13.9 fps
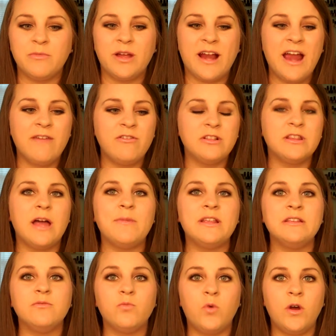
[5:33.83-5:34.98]
Like I have a lemon
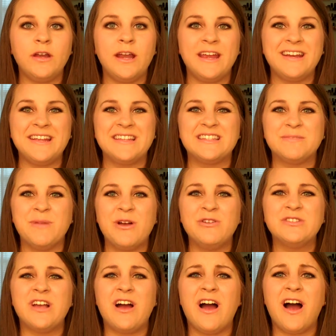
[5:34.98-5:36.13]
one and it
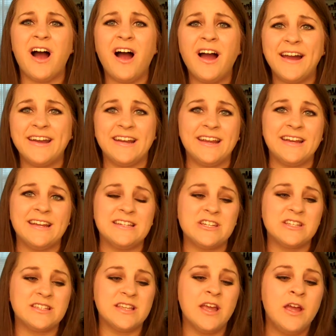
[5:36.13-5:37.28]
smells odd and it
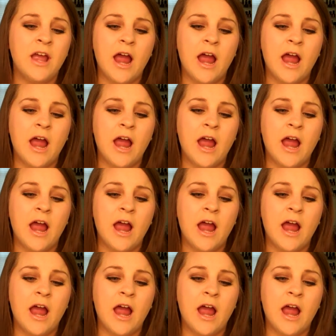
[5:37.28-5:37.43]
just